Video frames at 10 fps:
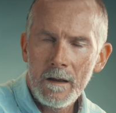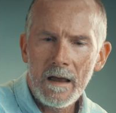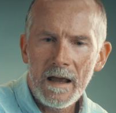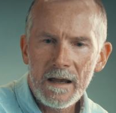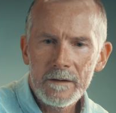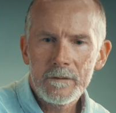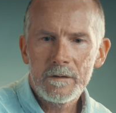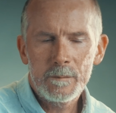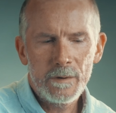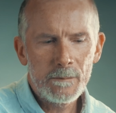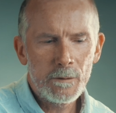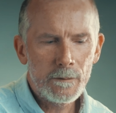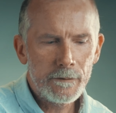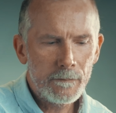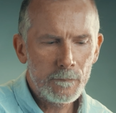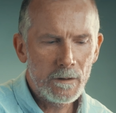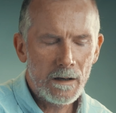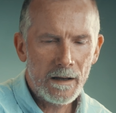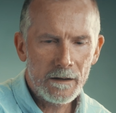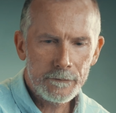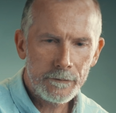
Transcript: And people will have